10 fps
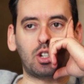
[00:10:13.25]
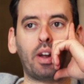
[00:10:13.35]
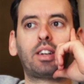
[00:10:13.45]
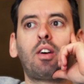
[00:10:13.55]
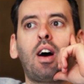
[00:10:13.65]

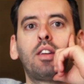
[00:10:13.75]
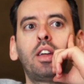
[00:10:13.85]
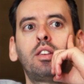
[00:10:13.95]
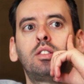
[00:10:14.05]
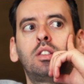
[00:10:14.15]
So
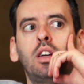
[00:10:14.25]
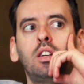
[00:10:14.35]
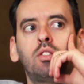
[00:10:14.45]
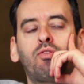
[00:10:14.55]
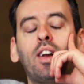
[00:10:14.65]

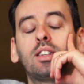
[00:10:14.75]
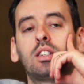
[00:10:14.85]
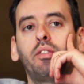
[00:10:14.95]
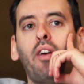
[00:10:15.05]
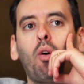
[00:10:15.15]
they financed
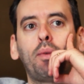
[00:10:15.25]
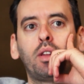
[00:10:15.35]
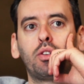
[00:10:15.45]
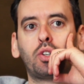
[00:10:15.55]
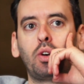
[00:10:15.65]
the
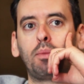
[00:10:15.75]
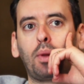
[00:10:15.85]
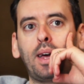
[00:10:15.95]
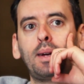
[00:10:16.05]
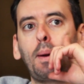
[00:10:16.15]
development of the
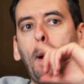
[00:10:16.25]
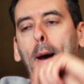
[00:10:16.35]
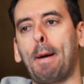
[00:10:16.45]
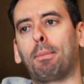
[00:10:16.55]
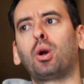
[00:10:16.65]
screenplay.
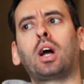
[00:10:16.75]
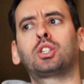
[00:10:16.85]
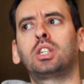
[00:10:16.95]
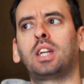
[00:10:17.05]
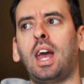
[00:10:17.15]
Okay.
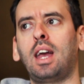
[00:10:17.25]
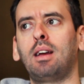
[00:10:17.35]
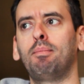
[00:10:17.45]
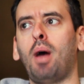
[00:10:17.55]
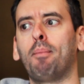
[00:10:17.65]
Production
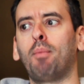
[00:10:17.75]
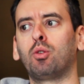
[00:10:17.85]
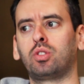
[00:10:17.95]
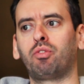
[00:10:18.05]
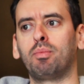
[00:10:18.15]
came
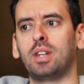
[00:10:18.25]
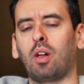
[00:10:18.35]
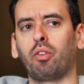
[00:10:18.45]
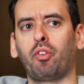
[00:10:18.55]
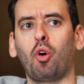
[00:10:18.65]
mostly from
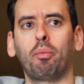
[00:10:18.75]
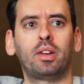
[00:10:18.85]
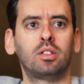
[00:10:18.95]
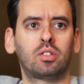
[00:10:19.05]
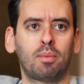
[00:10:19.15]
telefilm
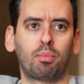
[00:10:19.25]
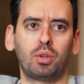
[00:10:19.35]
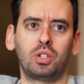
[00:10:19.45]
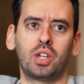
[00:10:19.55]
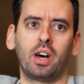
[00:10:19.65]
and some
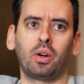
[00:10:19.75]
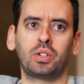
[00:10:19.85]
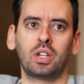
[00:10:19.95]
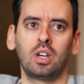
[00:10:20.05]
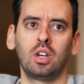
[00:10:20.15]

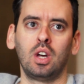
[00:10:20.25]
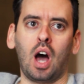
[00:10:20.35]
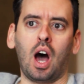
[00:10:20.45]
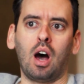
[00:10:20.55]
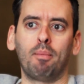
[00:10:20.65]
pre-sales.
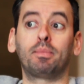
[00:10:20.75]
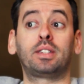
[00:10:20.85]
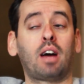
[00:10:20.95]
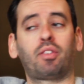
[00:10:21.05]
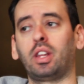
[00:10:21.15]
Okay.
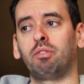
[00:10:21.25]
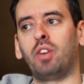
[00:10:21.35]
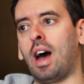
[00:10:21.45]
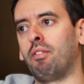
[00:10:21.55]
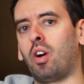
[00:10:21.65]
Definitely,
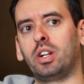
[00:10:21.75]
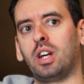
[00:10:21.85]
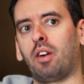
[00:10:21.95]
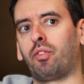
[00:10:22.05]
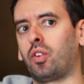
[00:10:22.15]
yeah, very
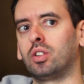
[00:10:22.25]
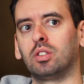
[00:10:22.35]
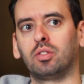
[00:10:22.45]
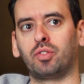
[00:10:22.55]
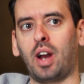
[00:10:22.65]
tough
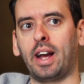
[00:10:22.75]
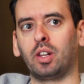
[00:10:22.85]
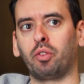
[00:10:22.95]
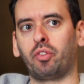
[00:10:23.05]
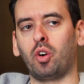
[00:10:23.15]
for
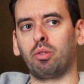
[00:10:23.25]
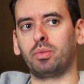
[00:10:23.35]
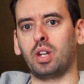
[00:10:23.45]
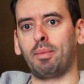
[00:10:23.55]
Anglo films.